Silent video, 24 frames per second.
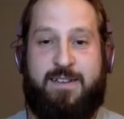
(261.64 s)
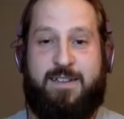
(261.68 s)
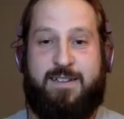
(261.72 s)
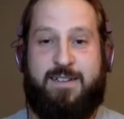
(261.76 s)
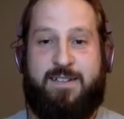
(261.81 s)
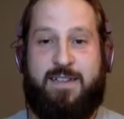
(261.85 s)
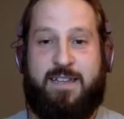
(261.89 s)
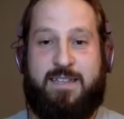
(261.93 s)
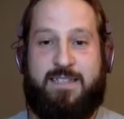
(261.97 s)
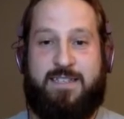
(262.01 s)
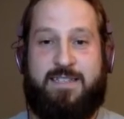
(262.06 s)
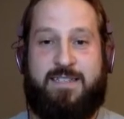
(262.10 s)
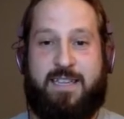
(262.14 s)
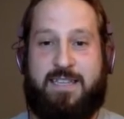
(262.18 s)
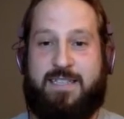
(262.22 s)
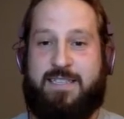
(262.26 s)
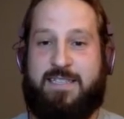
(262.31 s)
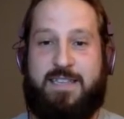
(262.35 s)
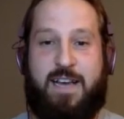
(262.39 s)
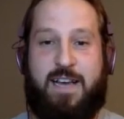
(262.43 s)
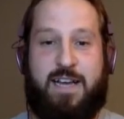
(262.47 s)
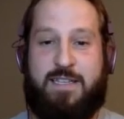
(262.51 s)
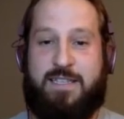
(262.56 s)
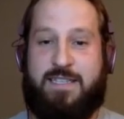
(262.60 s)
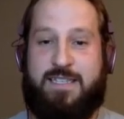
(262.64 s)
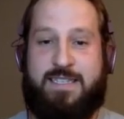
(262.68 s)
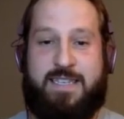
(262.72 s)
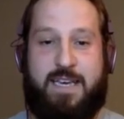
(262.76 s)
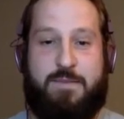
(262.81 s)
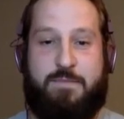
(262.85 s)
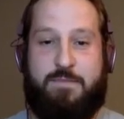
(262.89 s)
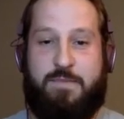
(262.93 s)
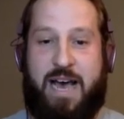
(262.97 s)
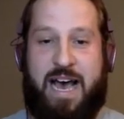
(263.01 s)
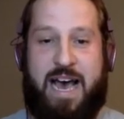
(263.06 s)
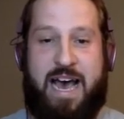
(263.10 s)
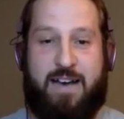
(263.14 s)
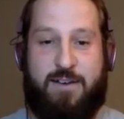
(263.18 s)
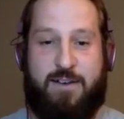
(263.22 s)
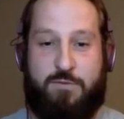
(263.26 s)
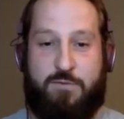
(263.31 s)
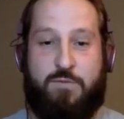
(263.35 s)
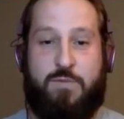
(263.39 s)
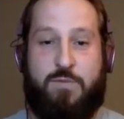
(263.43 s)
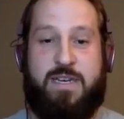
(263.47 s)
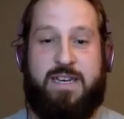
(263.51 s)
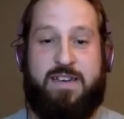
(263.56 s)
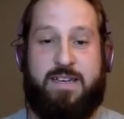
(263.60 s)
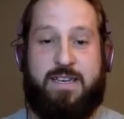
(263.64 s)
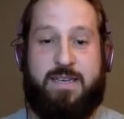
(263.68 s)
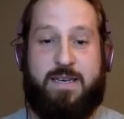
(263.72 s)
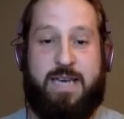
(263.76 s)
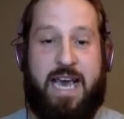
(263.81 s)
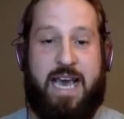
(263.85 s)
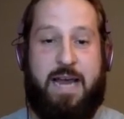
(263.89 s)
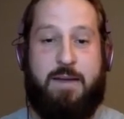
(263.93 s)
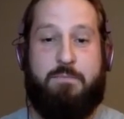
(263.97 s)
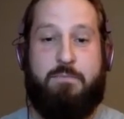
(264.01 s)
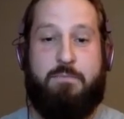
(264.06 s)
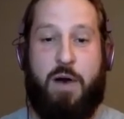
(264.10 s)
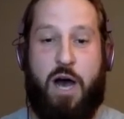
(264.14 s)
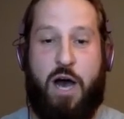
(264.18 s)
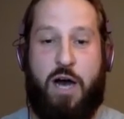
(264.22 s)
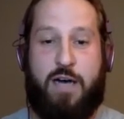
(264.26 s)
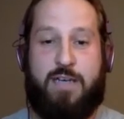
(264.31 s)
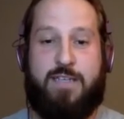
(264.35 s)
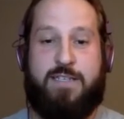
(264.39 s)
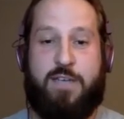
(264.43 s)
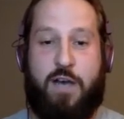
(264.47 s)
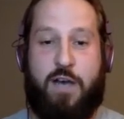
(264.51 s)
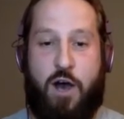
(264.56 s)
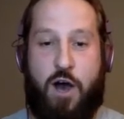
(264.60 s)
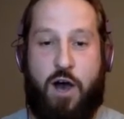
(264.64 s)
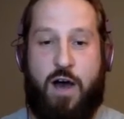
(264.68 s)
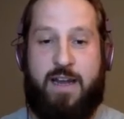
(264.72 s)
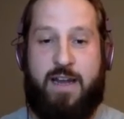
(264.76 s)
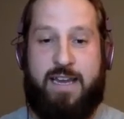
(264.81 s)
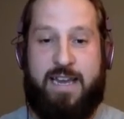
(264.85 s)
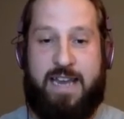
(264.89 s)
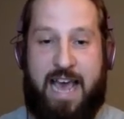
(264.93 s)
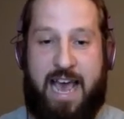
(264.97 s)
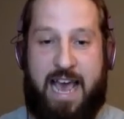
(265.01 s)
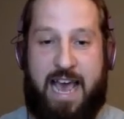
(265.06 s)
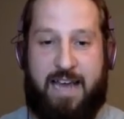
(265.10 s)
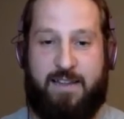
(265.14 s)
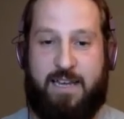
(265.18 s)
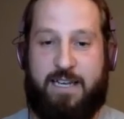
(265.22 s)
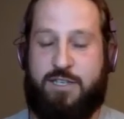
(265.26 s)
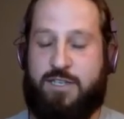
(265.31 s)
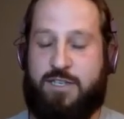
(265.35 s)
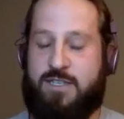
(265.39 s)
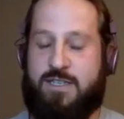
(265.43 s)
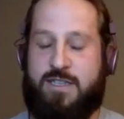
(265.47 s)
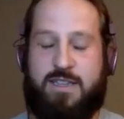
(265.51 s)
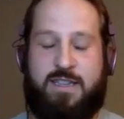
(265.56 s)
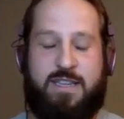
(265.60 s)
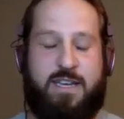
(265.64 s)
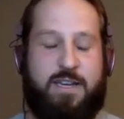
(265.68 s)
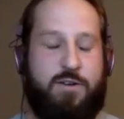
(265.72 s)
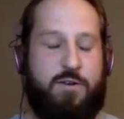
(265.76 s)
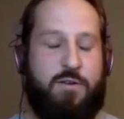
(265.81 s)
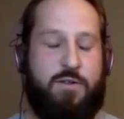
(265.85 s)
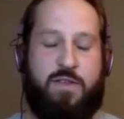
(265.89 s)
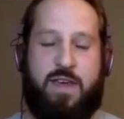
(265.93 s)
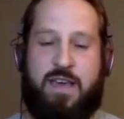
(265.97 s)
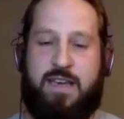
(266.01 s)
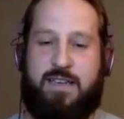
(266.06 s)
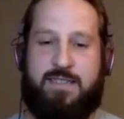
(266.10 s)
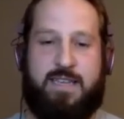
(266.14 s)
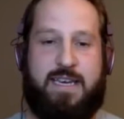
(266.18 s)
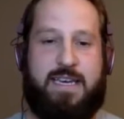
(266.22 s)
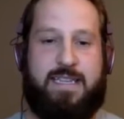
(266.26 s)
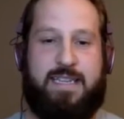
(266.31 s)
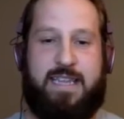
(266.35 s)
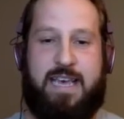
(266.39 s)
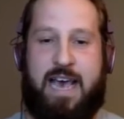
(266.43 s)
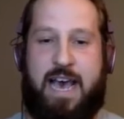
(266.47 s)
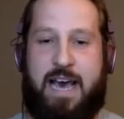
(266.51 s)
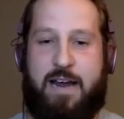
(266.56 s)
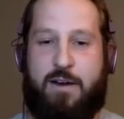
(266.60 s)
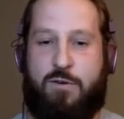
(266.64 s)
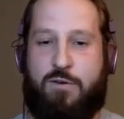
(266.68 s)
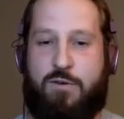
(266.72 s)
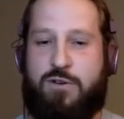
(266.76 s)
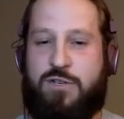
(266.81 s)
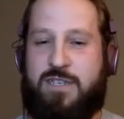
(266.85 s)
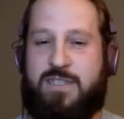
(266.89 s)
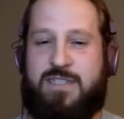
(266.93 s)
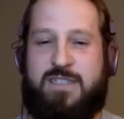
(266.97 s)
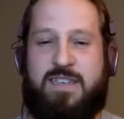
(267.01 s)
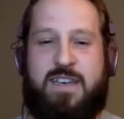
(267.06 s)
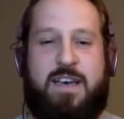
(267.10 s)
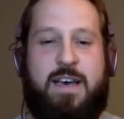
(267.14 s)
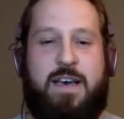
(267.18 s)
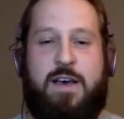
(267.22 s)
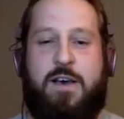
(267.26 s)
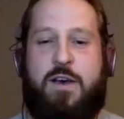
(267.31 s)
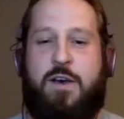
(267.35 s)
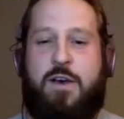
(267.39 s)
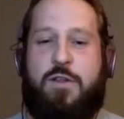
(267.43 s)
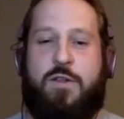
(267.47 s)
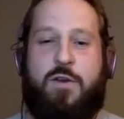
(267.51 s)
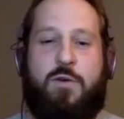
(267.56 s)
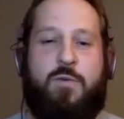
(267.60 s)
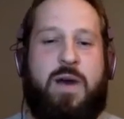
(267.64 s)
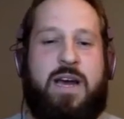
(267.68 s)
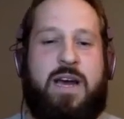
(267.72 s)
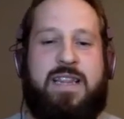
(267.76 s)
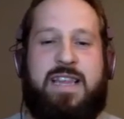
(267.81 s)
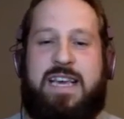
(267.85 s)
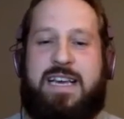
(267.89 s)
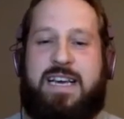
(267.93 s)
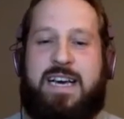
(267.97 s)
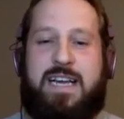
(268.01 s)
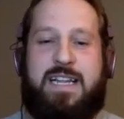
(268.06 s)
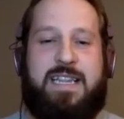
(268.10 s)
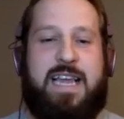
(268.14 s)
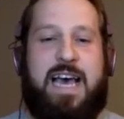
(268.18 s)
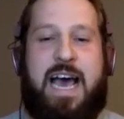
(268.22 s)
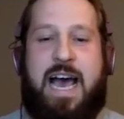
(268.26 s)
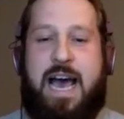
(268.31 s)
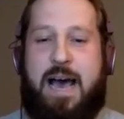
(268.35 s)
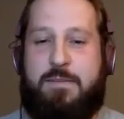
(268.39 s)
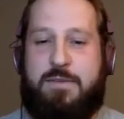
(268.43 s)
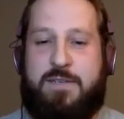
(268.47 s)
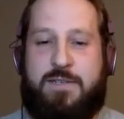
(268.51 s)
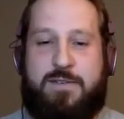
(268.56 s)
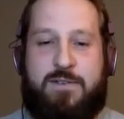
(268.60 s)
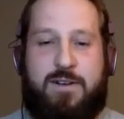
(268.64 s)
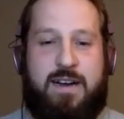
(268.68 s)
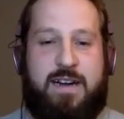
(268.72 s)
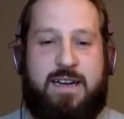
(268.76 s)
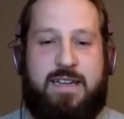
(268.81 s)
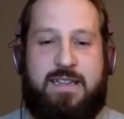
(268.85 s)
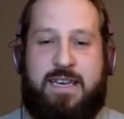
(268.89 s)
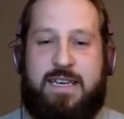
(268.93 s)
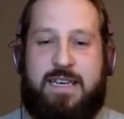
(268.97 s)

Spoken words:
Let's not sit back. We get pucks on net, like just little things like that, or just the way they collapse, right?